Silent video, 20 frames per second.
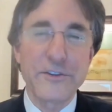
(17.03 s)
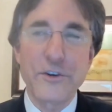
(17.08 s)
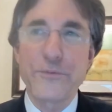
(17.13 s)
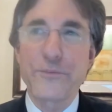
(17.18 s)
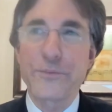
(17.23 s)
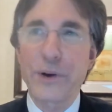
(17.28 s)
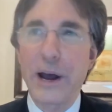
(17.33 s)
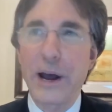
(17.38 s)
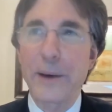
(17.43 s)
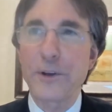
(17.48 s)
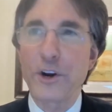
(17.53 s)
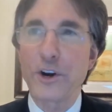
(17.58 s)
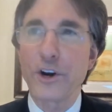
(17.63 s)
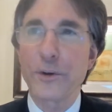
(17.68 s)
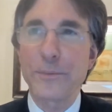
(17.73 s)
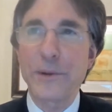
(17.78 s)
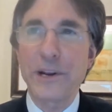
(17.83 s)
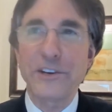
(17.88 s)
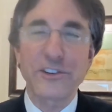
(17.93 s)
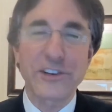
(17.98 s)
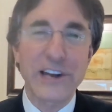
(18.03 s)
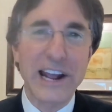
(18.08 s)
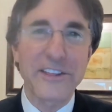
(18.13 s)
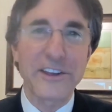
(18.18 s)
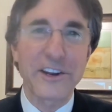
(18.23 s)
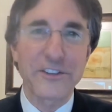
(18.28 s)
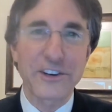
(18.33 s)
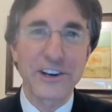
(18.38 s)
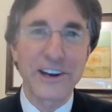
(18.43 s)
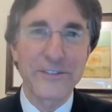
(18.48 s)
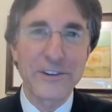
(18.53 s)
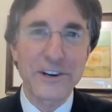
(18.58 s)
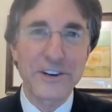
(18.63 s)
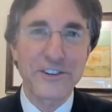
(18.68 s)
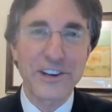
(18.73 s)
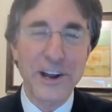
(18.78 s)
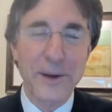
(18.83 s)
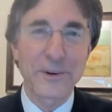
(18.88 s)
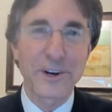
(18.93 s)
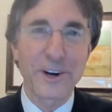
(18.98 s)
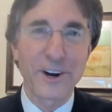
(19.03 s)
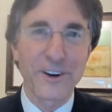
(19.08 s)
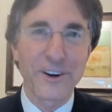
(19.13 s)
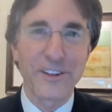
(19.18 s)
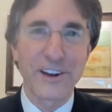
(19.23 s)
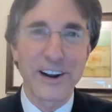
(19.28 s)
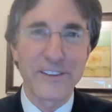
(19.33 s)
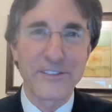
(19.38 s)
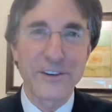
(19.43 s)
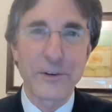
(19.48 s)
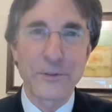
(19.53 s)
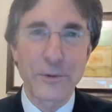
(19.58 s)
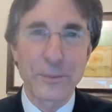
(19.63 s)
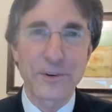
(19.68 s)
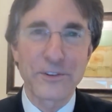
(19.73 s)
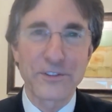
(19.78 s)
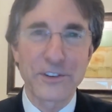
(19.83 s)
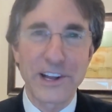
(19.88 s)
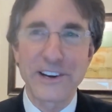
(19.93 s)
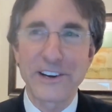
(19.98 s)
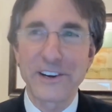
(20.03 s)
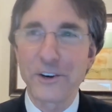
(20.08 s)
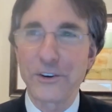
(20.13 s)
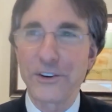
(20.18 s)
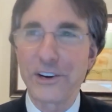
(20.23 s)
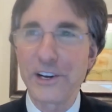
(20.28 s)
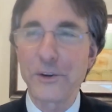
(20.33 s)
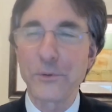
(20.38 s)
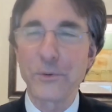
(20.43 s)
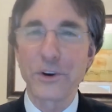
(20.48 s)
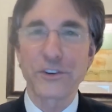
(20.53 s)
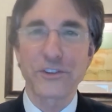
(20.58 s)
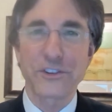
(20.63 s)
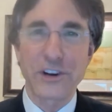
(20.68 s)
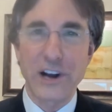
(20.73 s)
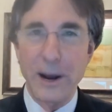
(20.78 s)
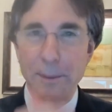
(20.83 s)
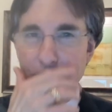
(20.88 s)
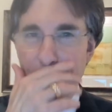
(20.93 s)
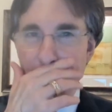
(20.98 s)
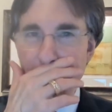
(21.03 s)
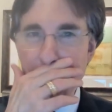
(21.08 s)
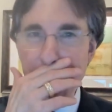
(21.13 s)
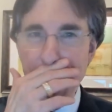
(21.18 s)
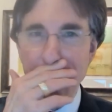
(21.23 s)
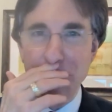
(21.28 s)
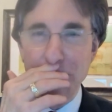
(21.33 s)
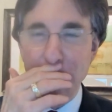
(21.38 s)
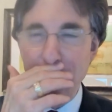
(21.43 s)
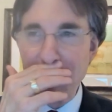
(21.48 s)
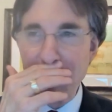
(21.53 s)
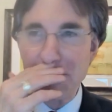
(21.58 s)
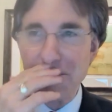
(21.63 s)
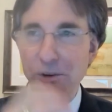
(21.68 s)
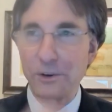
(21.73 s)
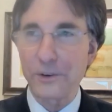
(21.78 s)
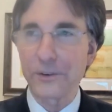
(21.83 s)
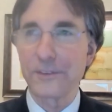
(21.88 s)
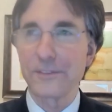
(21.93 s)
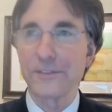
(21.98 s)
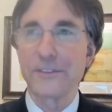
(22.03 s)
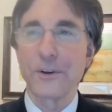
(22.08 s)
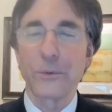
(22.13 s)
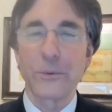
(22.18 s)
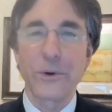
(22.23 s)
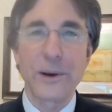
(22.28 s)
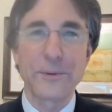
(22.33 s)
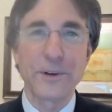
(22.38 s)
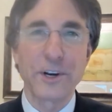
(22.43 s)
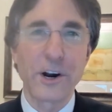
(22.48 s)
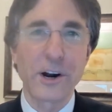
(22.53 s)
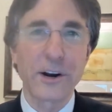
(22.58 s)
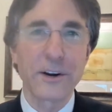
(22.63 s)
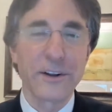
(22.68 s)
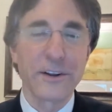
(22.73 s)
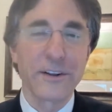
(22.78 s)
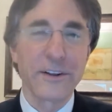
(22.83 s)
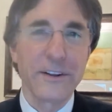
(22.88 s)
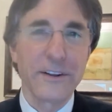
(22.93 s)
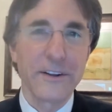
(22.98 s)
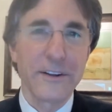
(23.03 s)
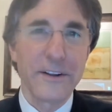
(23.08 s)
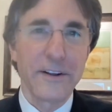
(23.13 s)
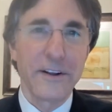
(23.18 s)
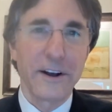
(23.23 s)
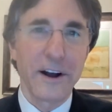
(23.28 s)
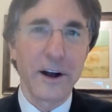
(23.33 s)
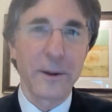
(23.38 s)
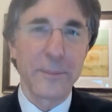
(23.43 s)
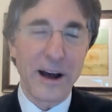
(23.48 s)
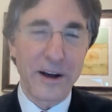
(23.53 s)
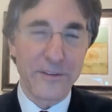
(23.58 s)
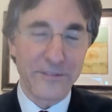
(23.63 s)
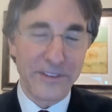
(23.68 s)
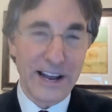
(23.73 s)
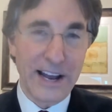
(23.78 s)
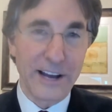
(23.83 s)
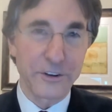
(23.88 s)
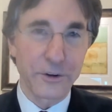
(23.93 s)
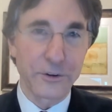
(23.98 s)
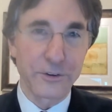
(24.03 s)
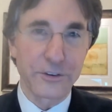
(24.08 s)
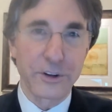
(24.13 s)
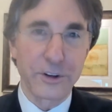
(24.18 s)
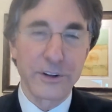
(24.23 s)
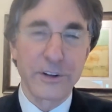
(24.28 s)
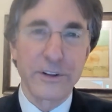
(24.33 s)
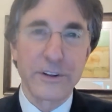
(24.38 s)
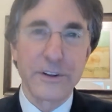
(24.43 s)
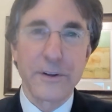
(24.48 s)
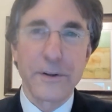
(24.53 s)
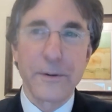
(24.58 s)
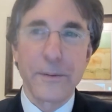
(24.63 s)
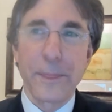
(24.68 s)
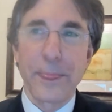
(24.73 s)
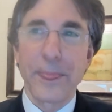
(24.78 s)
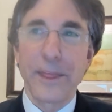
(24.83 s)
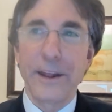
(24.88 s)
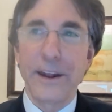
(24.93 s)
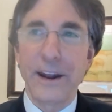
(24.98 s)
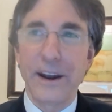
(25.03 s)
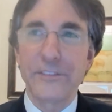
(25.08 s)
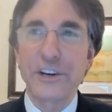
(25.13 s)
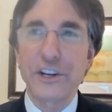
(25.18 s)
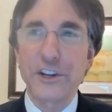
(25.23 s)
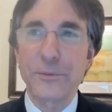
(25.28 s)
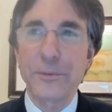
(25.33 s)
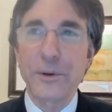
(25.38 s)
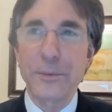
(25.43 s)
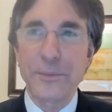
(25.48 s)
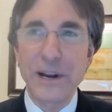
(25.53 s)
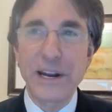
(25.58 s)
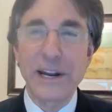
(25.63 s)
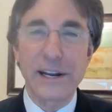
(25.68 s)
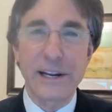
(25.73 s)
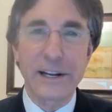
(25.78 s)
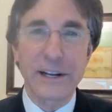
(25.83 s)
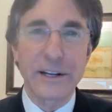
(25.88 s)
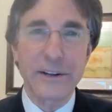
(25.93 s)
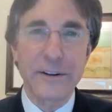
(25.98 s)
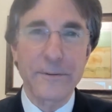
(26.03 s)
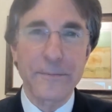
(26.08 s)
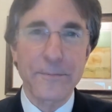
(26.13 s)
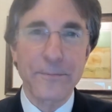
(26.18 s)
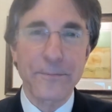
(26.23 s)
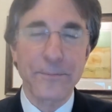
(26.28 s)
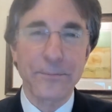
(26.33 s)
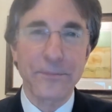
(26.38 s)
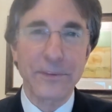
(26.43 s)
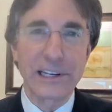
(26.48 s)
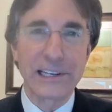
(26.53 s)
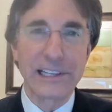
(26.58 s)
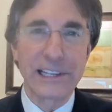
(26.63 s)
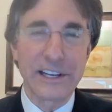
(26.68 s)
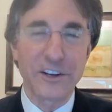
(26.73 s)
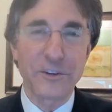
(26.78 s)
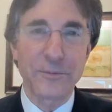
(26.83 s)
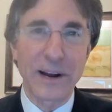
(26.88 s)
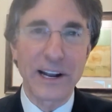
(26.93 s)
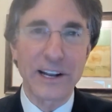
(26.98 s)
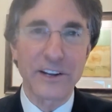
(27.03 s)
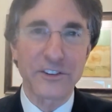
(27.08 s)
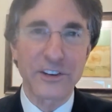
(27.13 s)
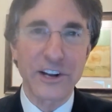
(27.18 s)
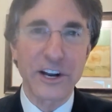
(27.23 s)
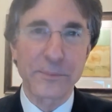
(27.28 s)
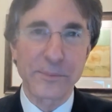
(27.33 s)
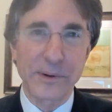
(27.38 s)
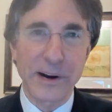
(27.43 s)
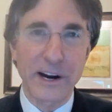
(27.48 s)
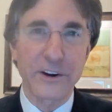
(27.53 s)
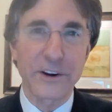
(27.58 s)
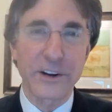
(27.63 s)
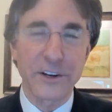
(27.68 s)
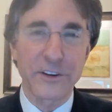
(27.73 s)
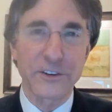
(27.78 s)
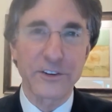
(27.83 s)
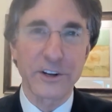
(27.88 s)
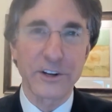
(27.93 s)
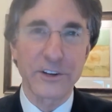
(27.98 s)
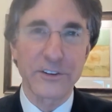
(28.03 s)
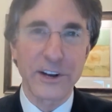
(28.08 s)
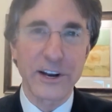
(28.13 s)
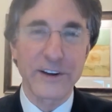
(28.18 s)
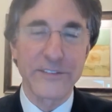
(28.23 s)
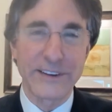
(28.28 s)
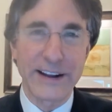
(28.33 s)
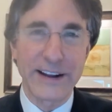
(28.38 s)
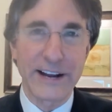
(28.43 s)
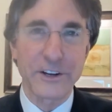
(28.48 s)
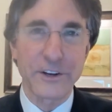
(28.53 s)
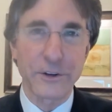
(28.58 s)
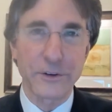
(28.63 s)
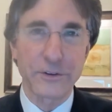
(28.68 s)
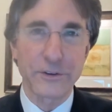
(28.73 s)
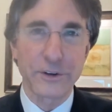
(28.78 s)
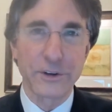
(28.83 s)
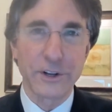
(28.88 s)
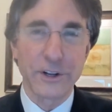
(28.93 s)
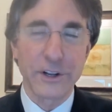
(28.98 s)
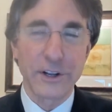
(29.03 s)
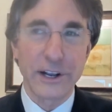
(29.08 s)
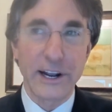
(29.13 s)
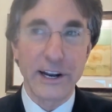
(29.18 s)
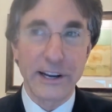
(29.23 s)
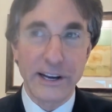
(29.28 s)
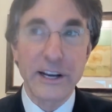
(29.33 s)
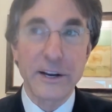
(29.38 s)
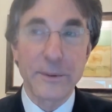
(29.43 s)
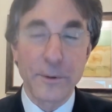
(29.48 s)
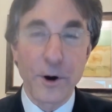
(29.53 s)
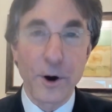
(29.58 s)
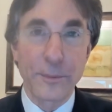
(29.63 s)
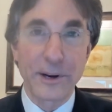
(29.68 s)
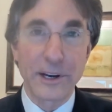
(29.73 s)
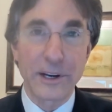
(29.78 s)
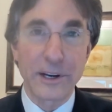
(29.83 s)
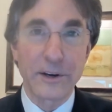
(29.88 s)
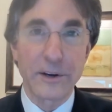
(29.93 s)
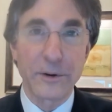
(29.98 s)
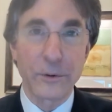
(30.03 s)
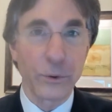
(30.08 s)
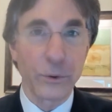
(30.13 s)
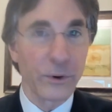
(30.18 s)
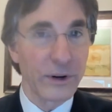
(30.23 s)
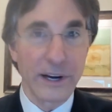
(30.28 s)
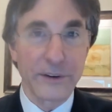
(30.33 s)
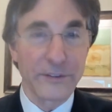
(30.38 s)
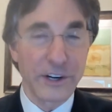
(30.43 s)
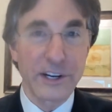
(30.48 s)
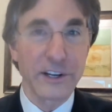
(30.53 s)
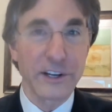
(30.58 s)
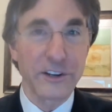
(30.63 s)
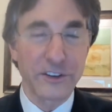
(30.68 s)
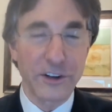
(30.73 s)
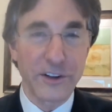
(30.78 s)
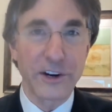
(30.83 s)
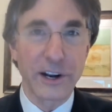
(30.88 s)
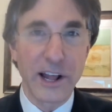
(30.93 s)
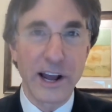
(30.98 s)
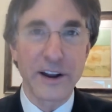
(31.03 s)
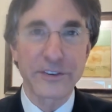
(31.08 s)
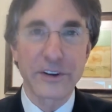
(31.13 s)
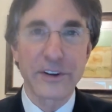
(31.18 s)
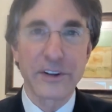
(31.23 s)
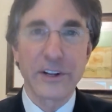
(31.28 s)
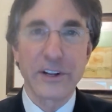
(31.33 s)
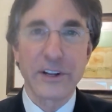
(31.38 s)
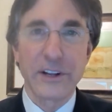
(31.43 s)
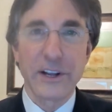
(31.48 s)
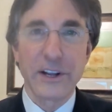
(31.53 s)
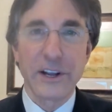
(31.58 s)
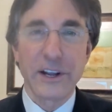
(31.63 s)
You've probably heard me say this in every seminar that I've ever presented, or any workshop or any speech or webinar about values. Every human being lives by a set of priorities, a set of values at any moment, whatever it is in their life.